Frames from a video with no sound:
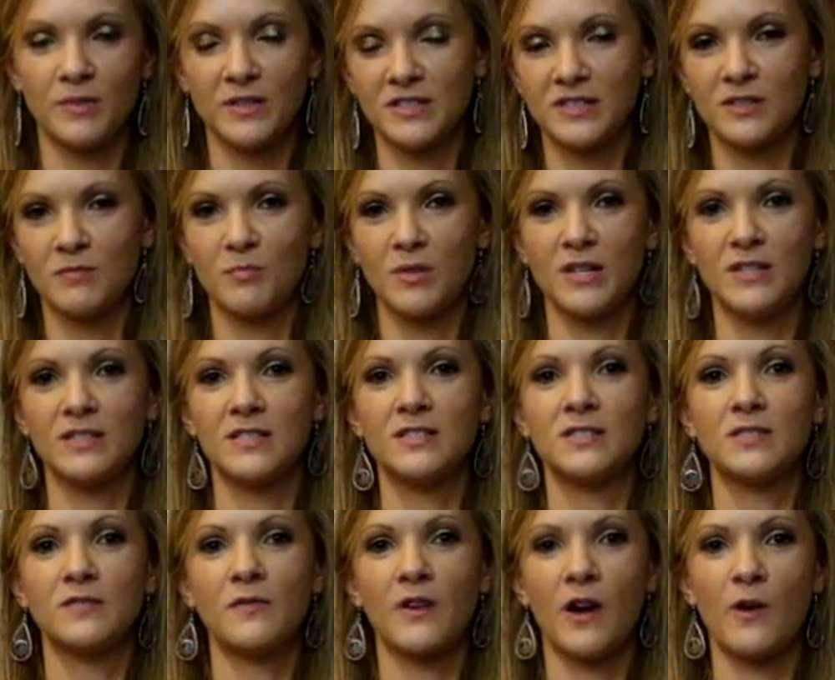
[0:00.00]
bits and
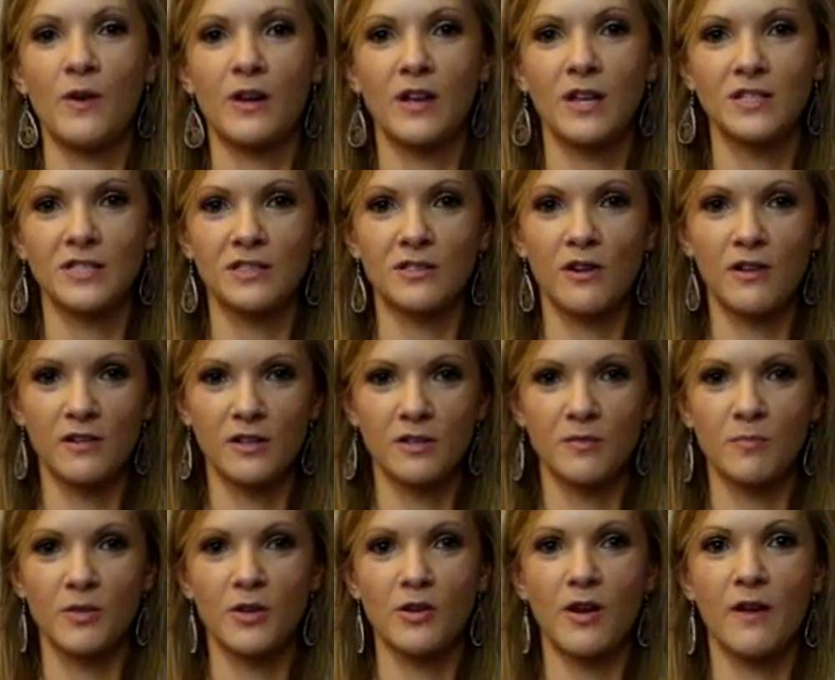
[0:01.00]
pieces of how I got
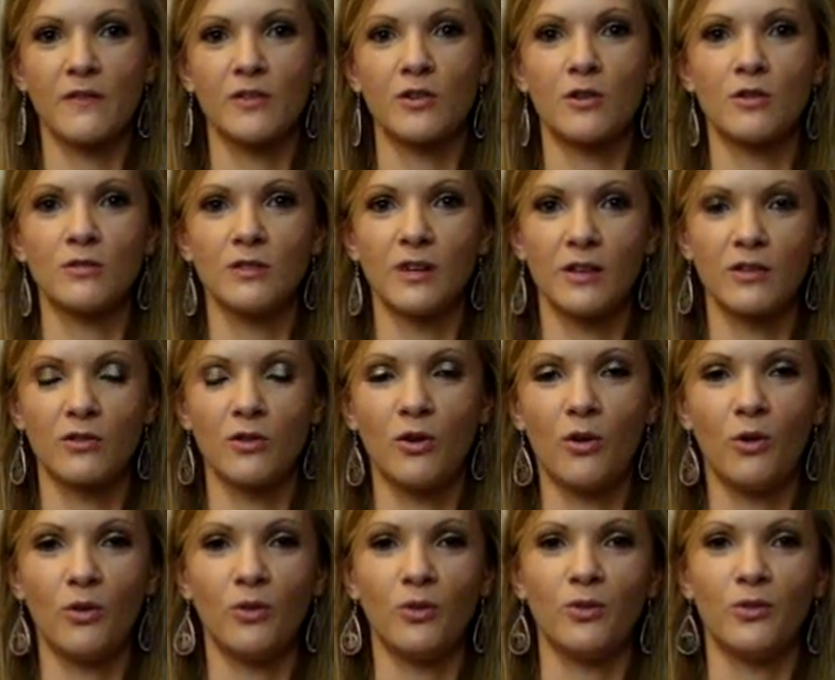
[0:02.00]
started, but you haven't heard like the
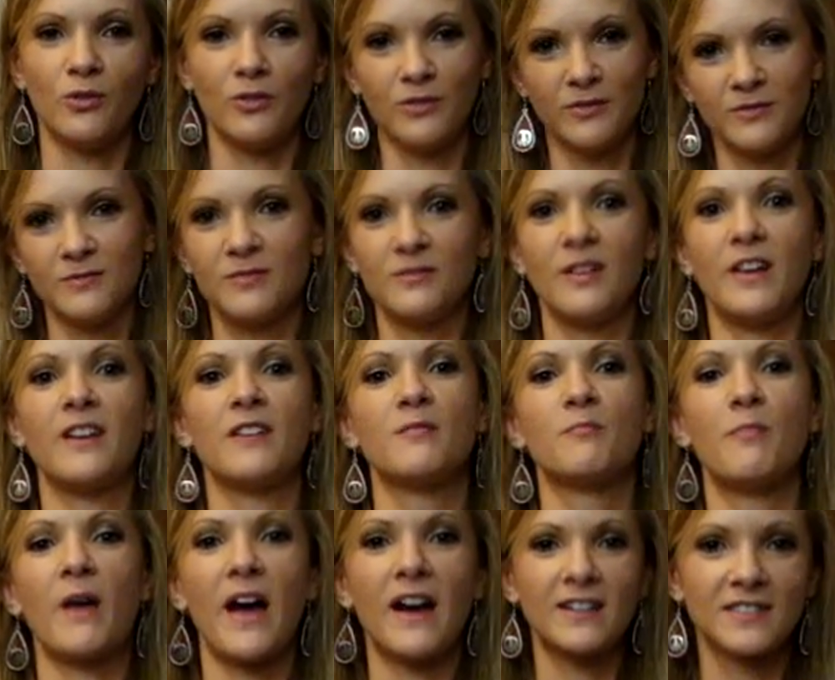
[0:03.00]
whole
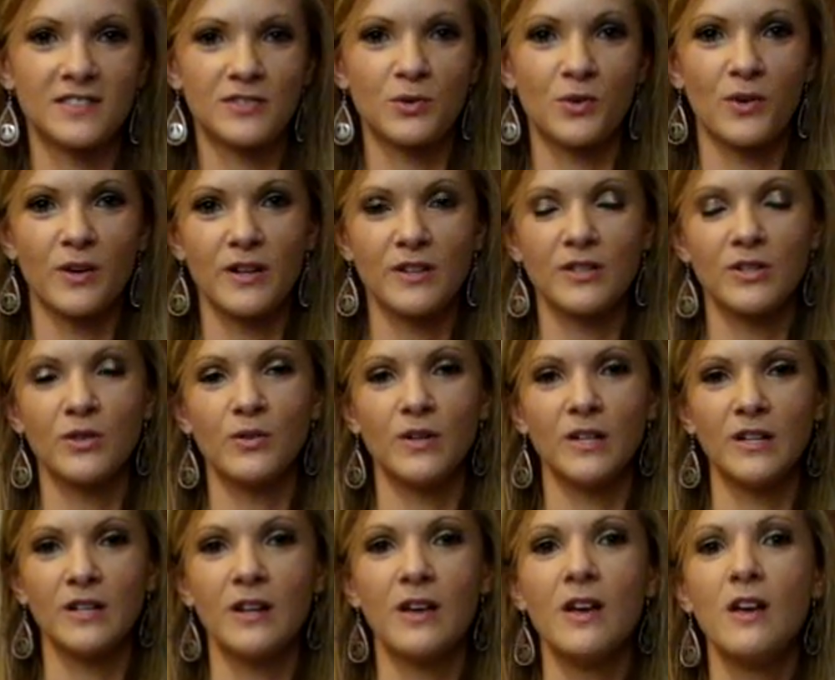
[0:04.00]
backstory to
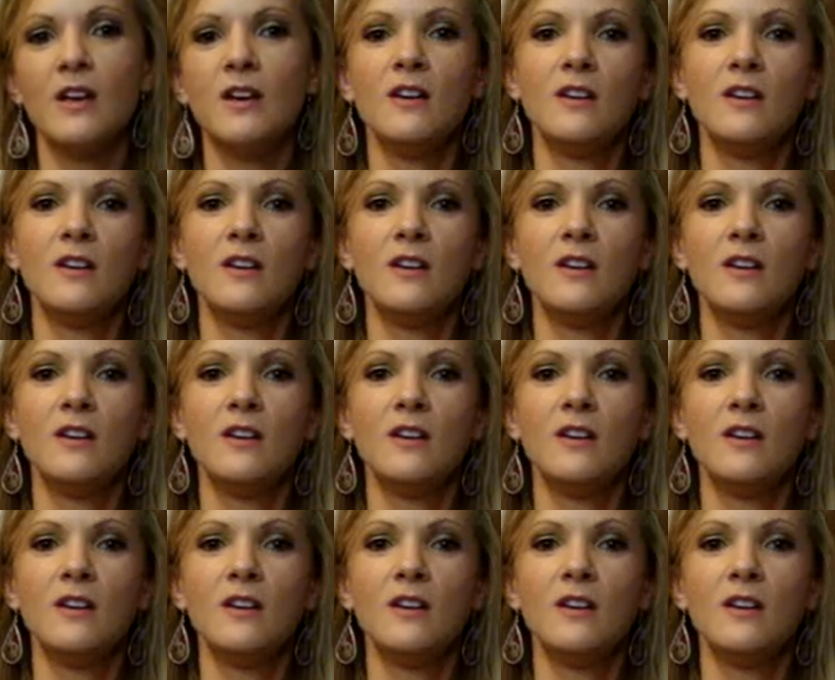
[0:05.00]
it.